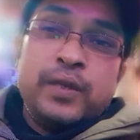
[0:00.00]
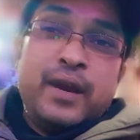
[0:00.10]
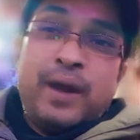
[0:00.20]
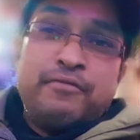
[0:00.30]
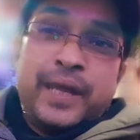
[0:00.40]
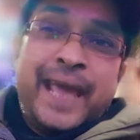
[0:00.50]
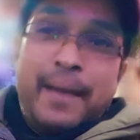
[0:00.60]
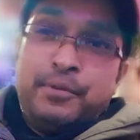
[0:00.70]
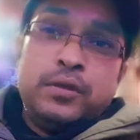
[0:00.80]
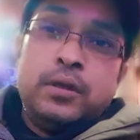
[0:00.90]
They don't have to
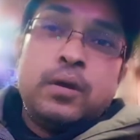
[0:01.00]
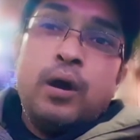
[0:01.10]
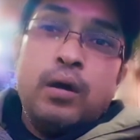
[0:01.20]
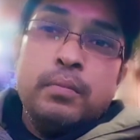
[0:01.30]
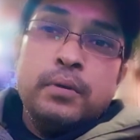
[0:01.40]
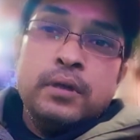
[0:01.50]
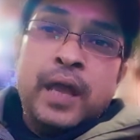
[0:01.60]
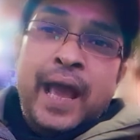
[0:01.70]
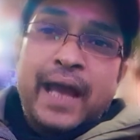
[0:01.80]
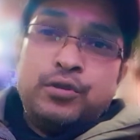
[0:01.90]
capture the carbon
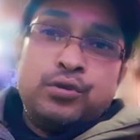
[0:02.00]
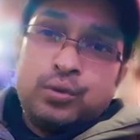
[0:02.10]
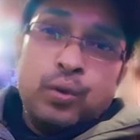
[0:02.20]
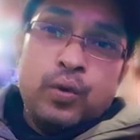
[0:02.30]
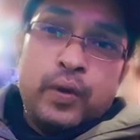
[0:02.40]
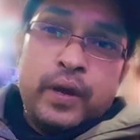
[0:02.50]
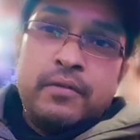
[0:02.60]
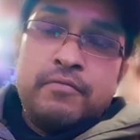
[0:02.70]
and store it